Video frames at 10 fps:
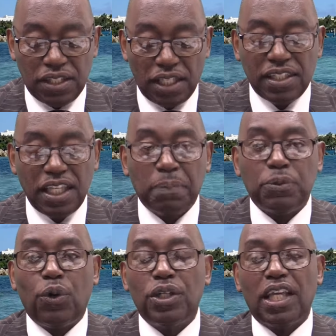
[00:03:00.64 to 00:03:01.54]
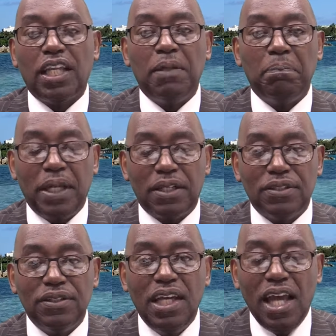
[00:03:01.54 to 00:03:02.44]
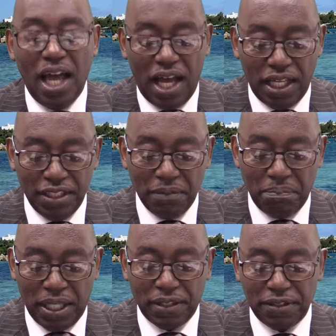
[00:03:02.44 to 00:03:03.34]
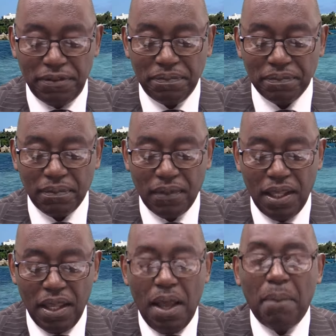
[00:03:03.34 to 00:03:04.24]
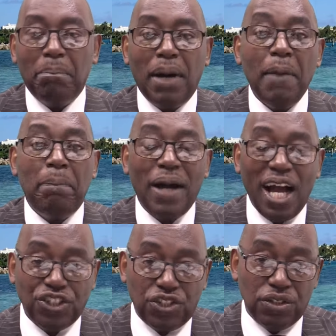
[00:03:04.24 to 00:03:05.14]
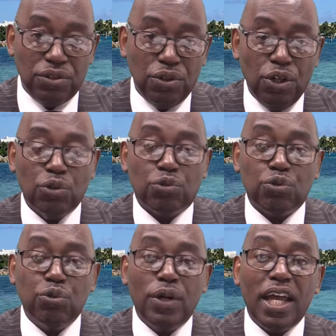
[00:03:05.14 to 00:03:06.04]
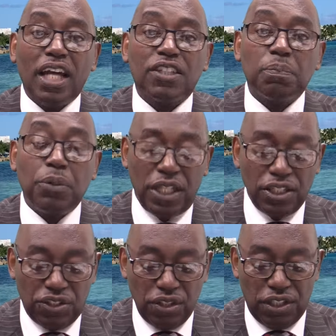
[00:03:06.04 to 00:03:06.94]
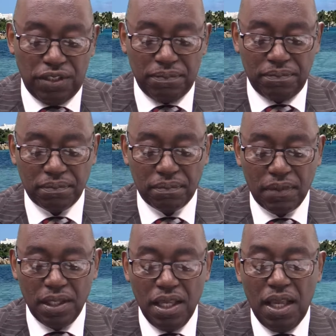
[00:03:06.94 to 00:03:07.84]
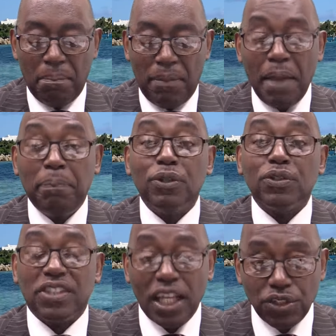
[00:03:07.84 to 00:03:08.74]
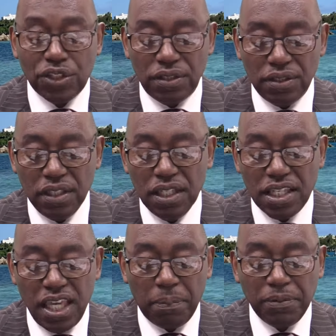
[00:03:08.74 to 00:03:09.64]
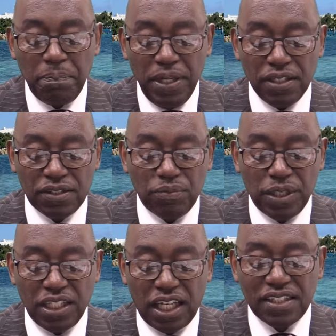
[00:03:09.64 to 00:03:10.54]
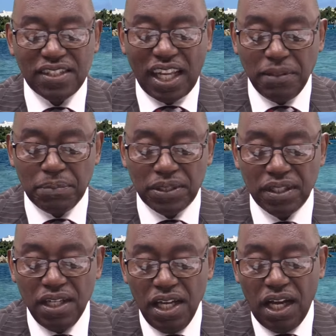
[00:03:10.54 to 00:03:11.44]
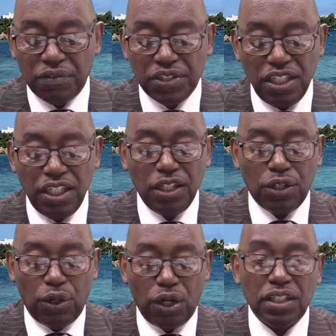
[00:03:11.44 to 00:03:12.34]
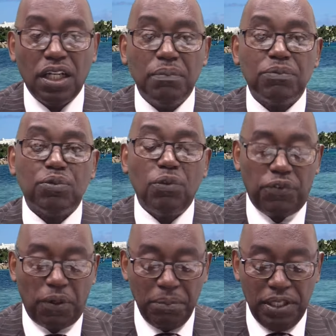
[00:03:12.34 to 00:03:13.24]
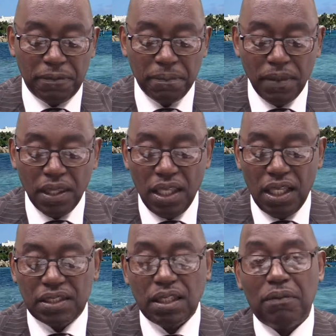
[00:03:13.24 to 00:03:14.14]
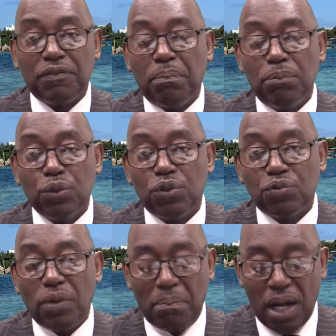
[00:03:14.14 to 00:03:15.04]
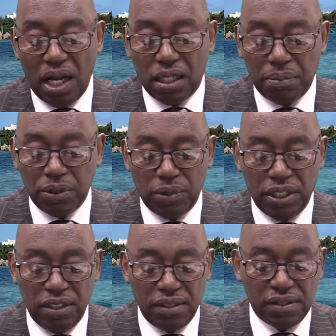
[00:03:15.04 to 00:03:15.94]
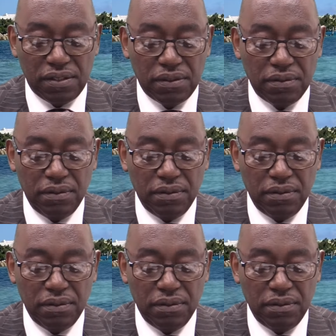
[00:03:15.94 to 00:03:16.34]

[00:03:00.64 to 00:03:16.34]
just kept on getting better and better. My passion grew exponentially. My possession kept pace with the excitement of seeing God come through for me in some of the most remarkable ways.